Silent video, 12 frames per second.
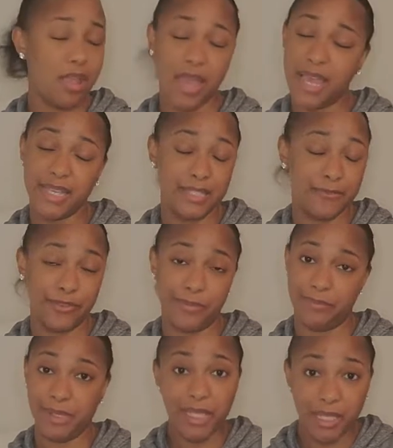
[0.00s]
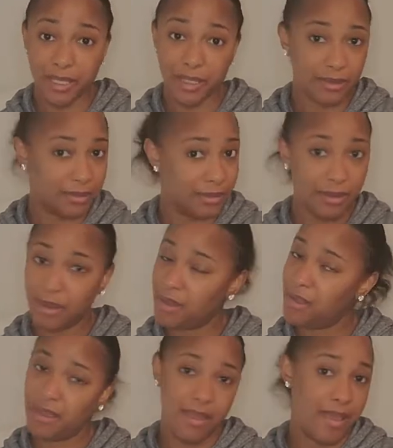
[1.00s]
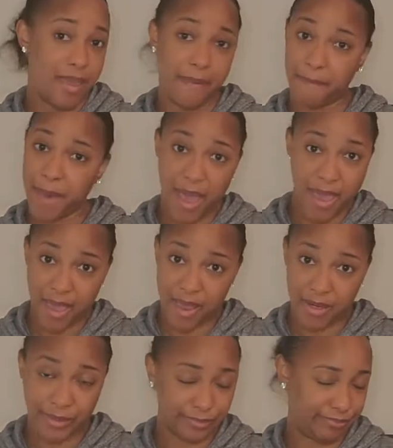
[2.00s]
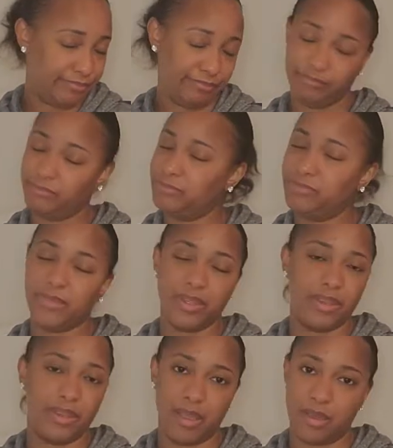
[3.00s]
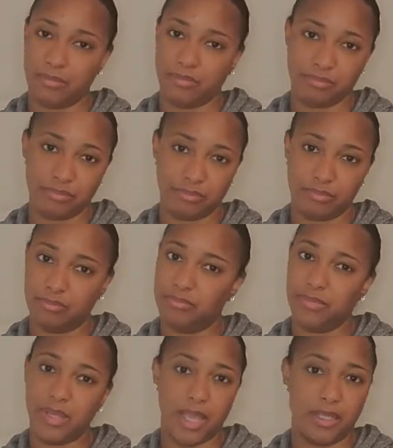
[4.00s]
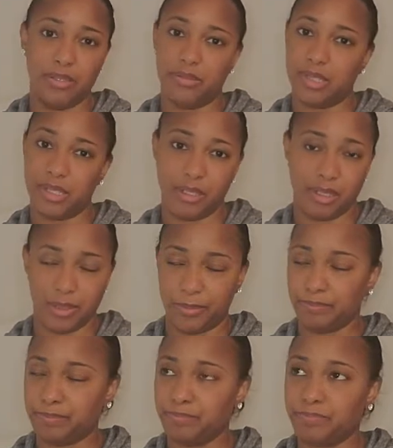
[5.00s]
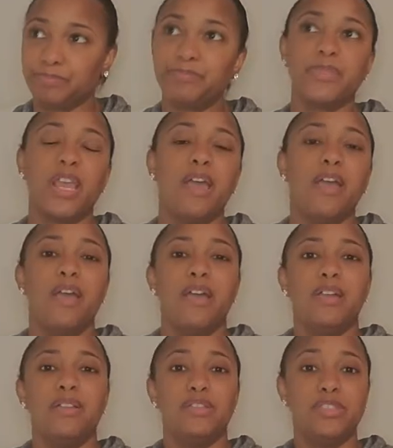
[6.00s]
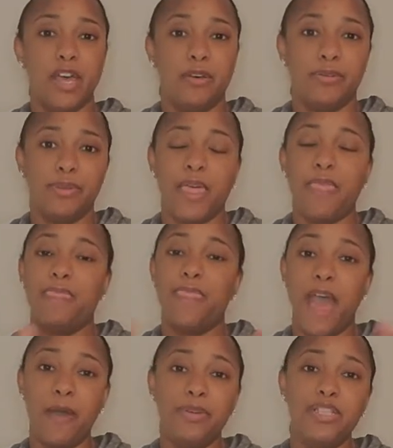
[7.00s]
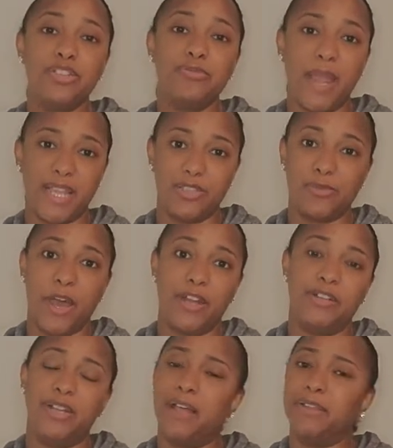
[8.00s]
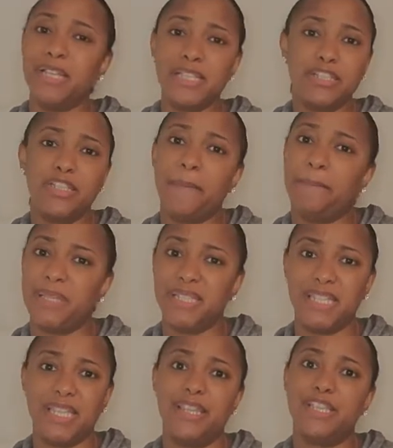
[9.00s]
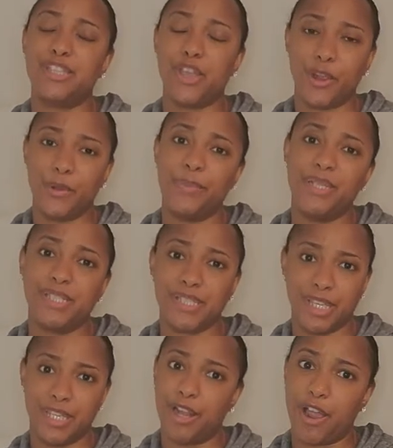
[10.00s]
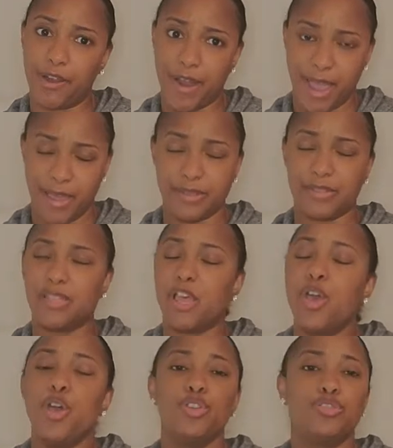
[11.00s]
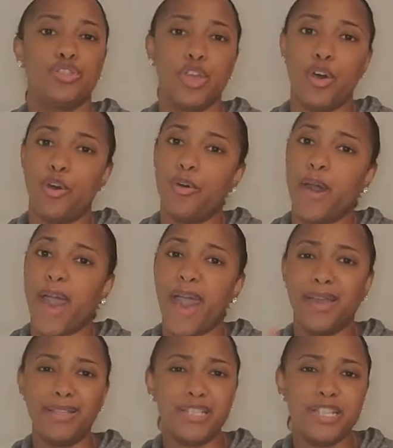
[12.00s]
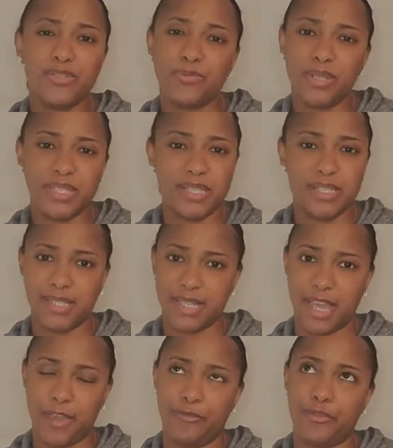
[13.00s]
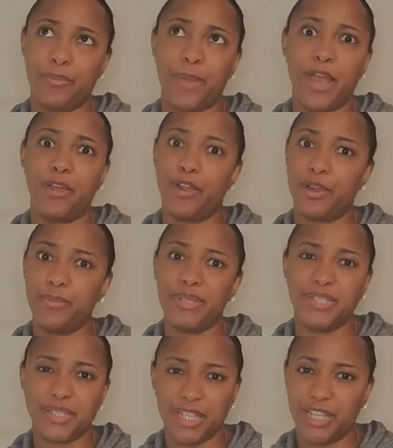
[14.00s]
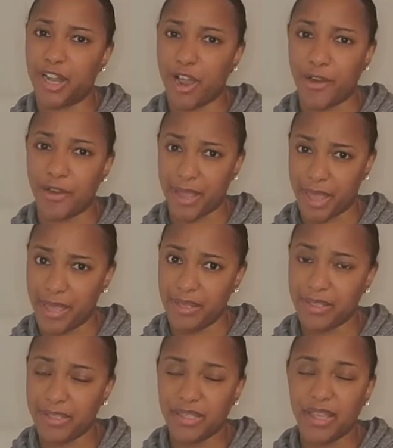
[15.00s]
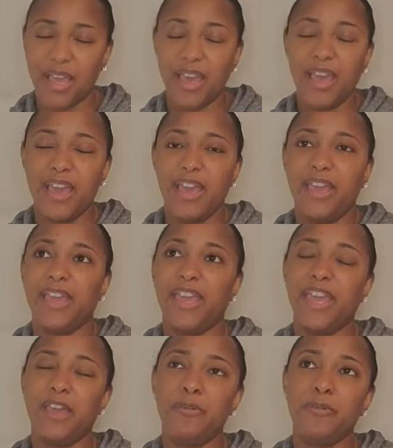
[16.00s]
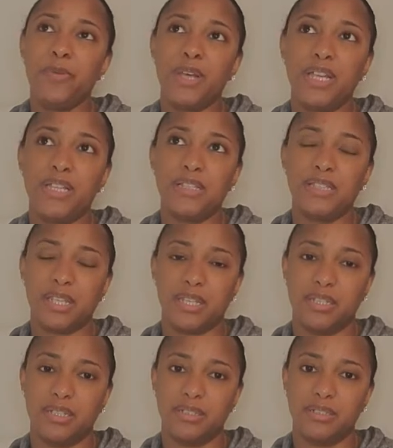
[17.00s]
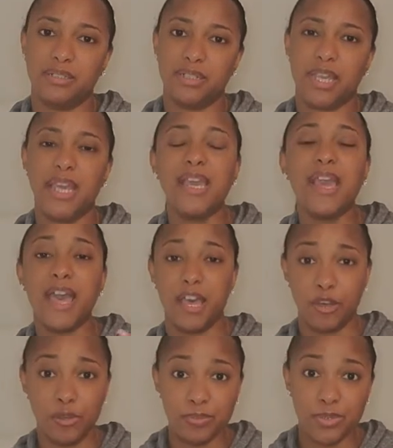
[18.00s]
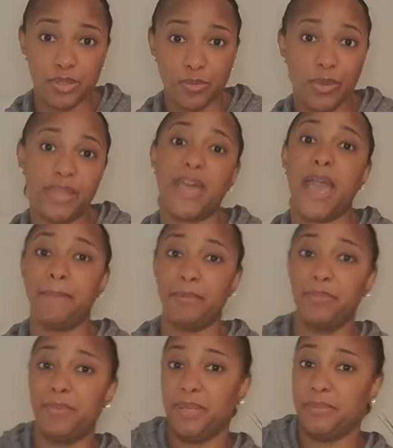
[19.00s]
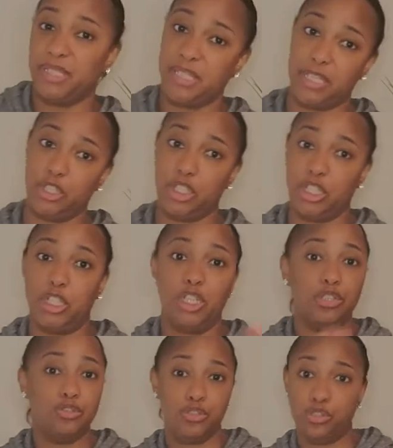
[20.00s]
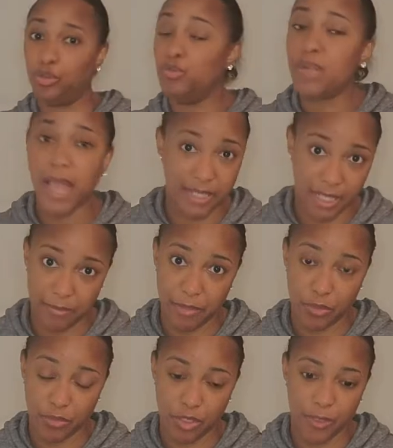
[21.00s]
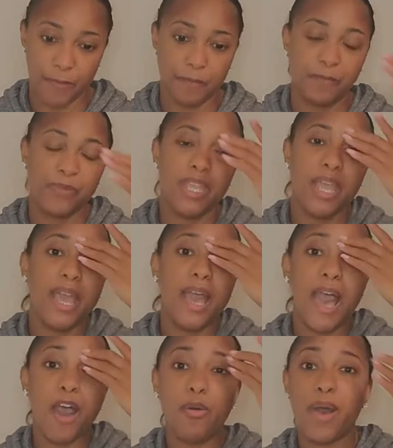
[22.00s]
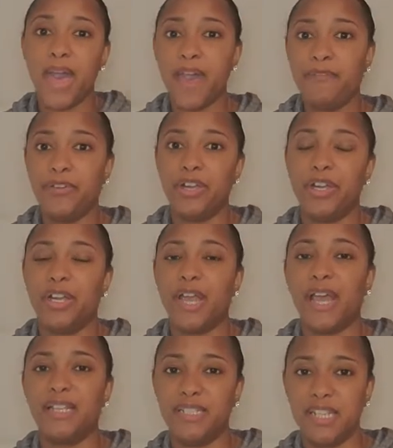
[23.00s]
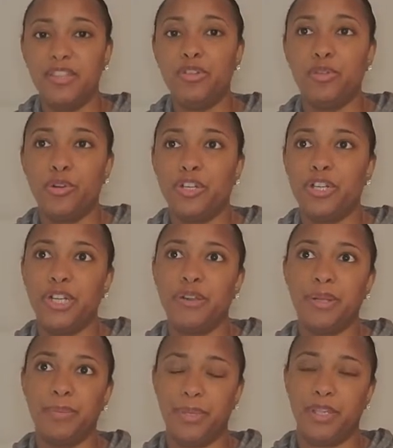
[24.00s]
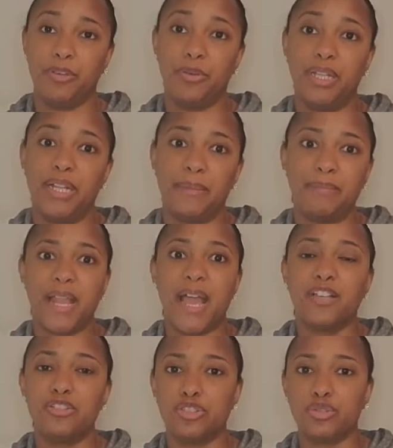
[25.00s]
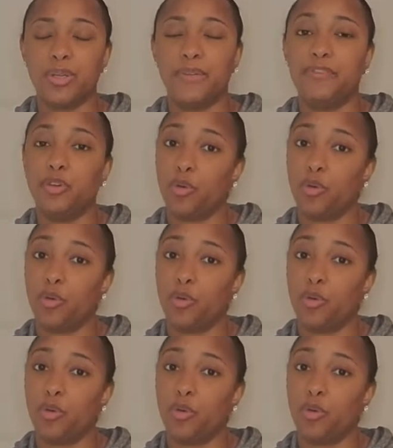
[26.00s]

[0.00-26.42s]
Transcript: as for me and my hair, no, not using it again. So that was the rice water. Now let's jump into this Urban Skin RX. So I just want to say for my Urban Skin RX, it helped with hyperpigmentation. Do not get me wrong. However, I did the ordinary peel, and I'm not sure if the